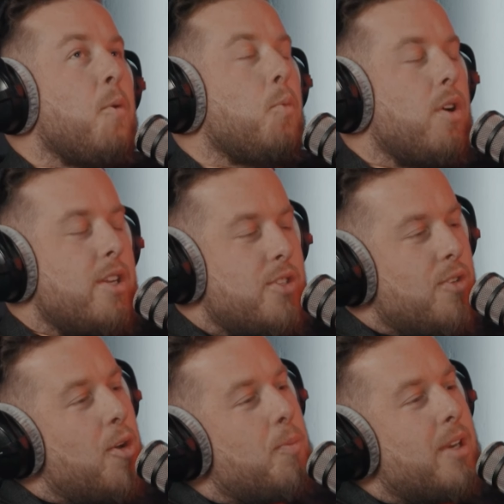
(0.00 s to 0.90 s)
What is
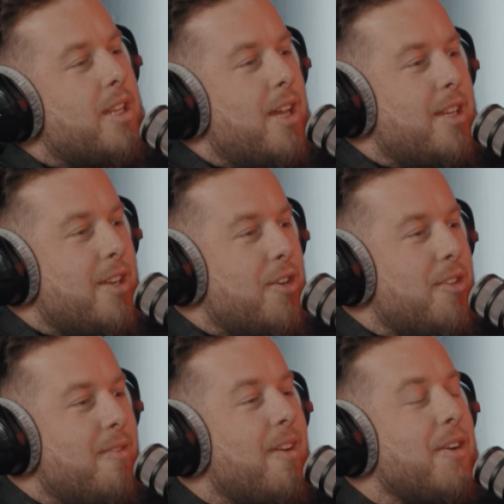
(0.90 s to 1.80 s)
your opening line to
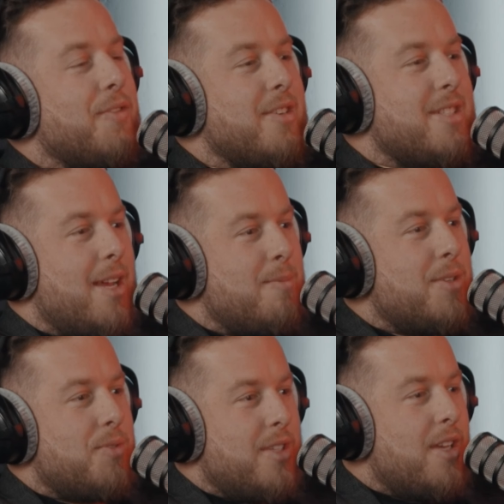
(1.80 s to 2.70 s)
her the very first time that
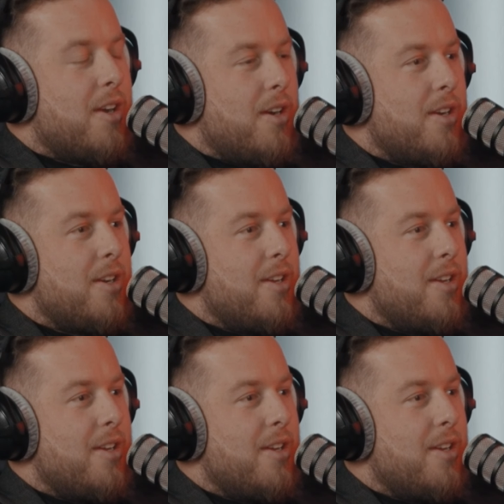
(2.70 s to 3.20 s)
you see her?